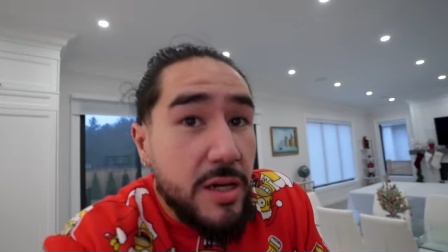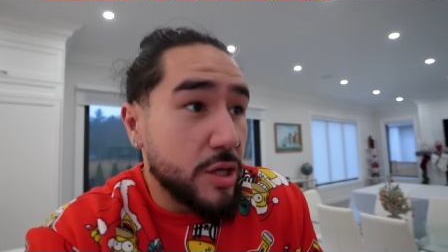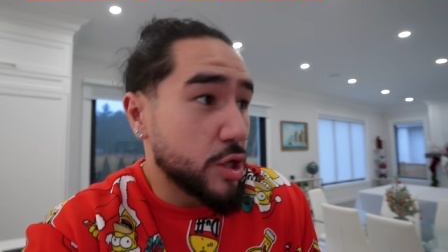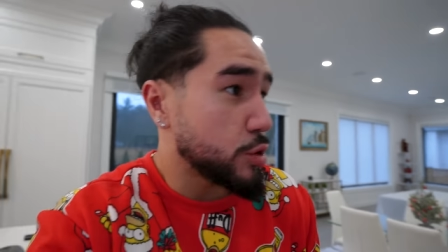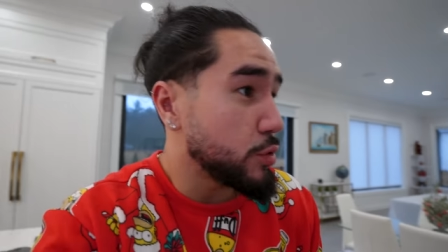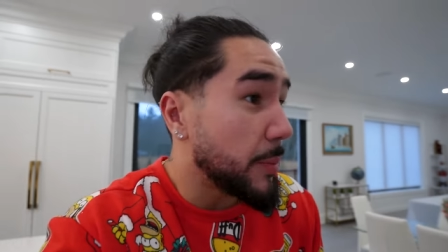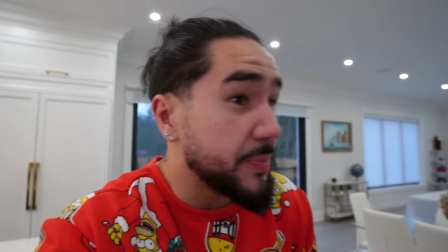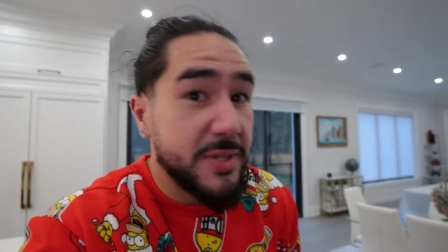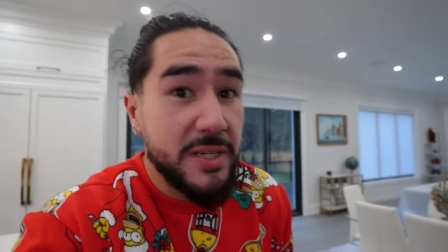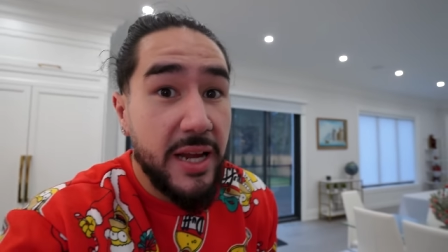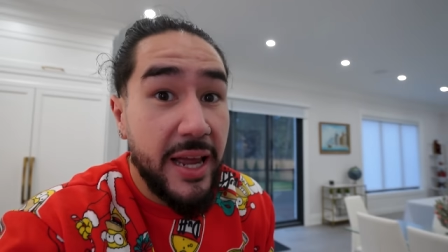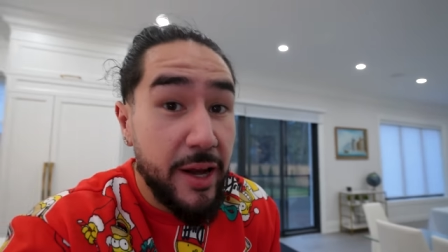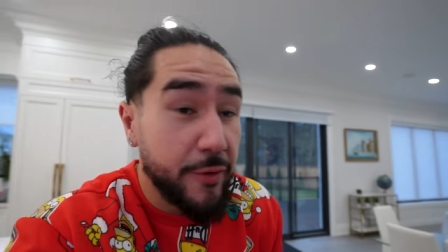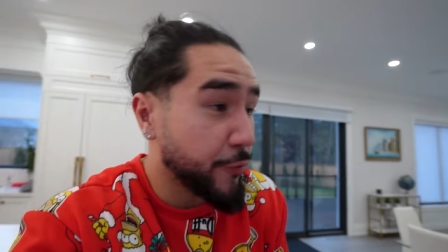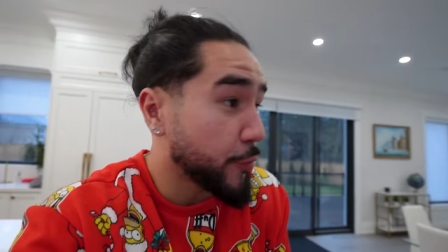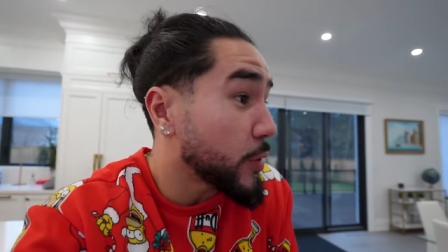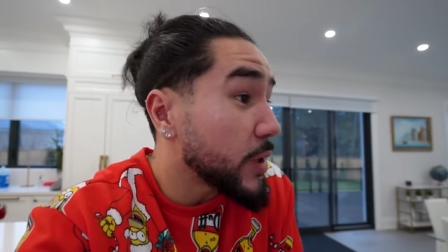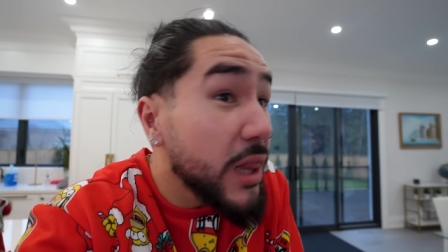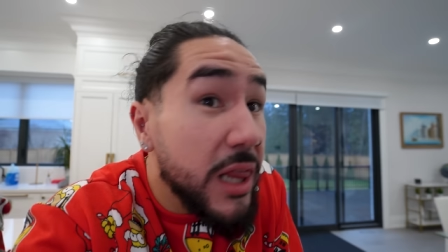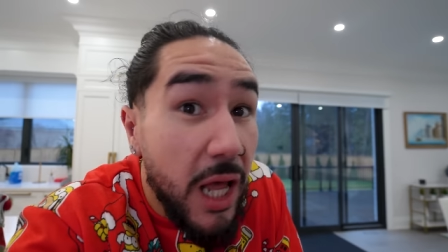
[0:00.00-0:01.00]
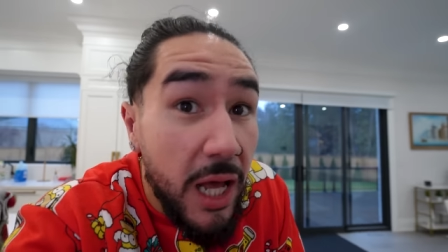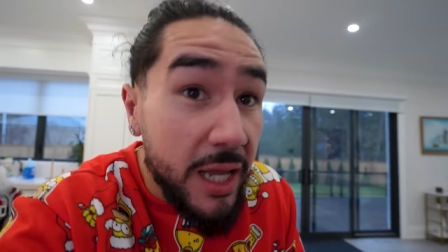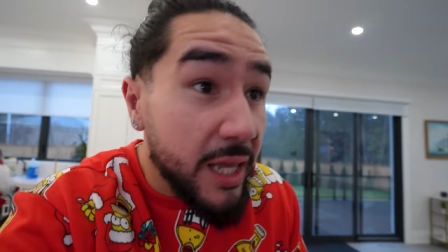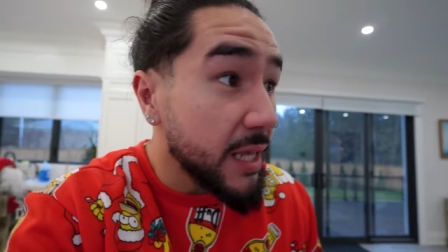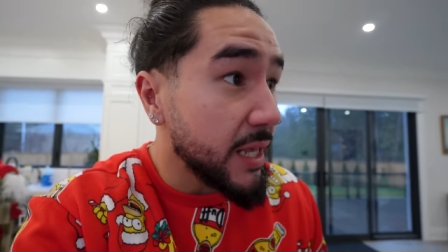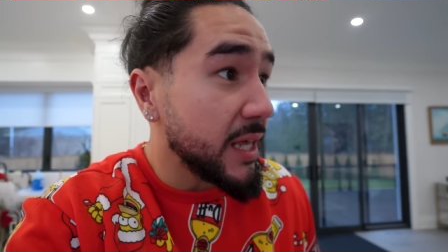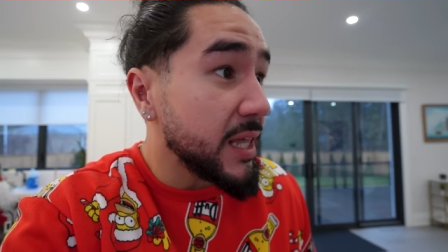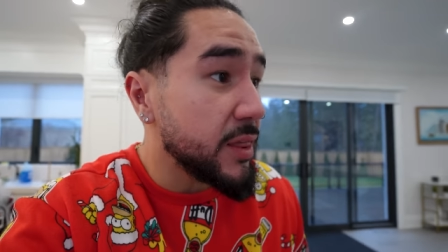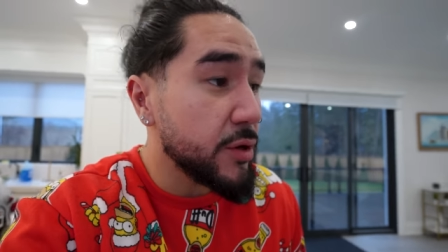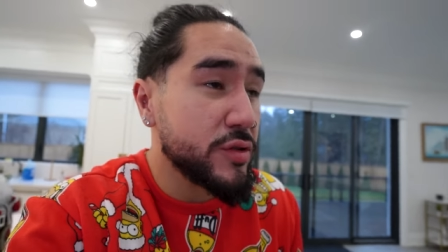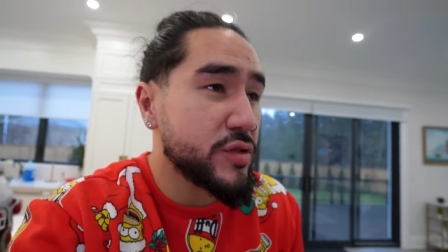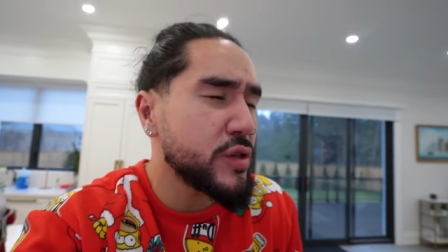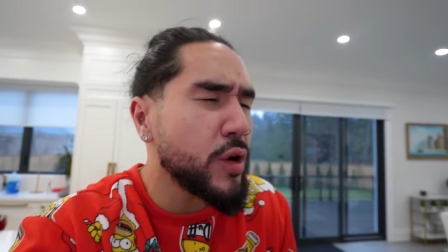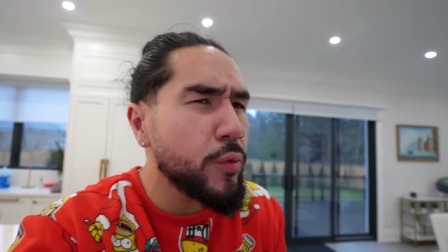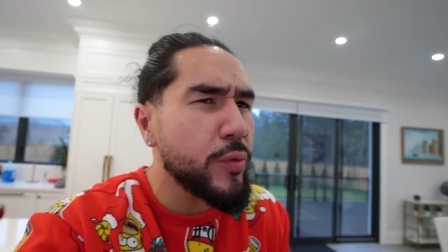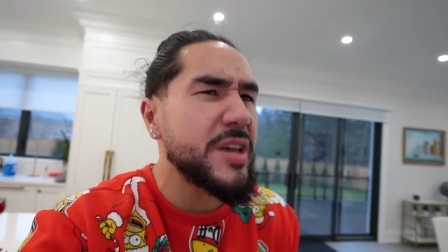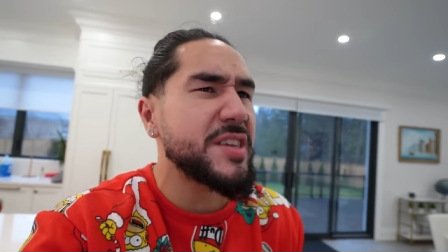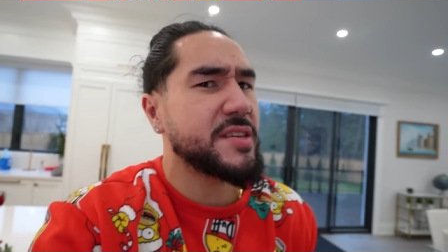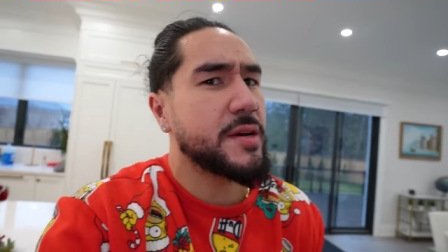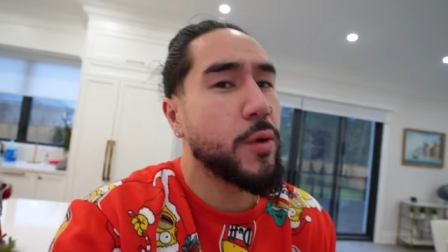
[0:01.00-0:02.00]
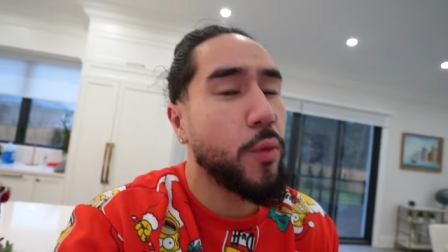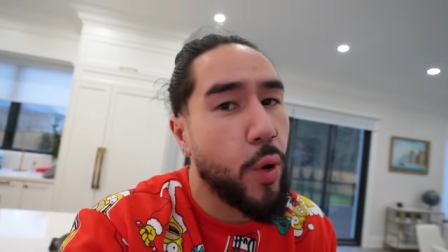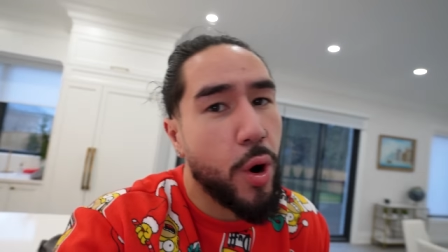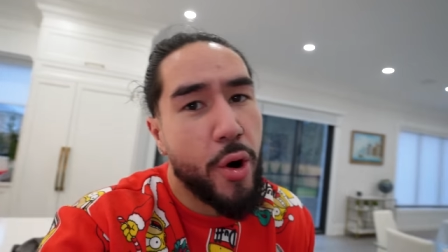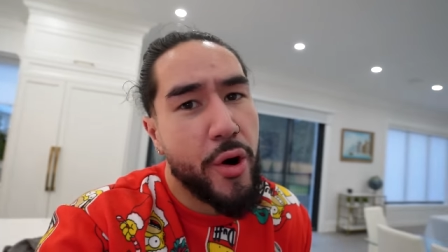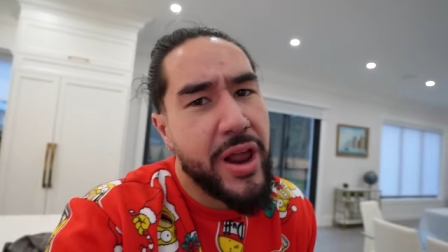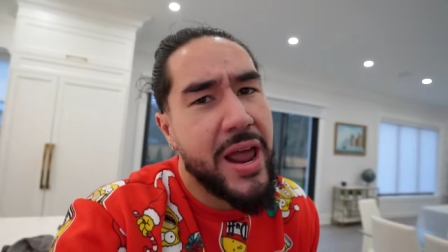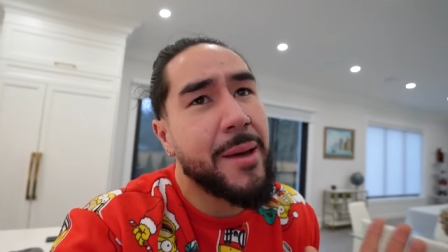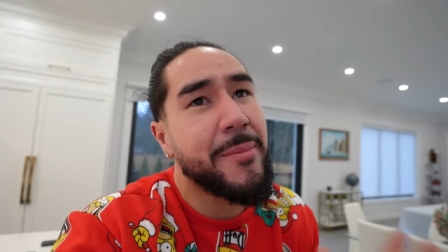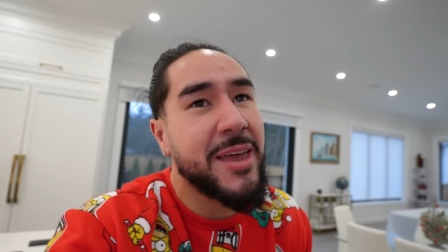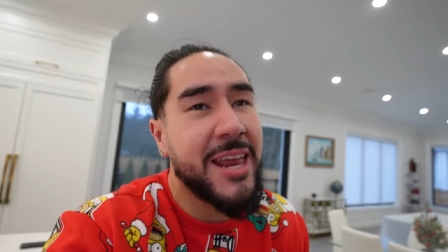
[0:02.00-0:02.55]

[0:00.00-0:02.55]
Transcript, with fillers: gonna show up tonight if we're lucky. There's no reason to worry. I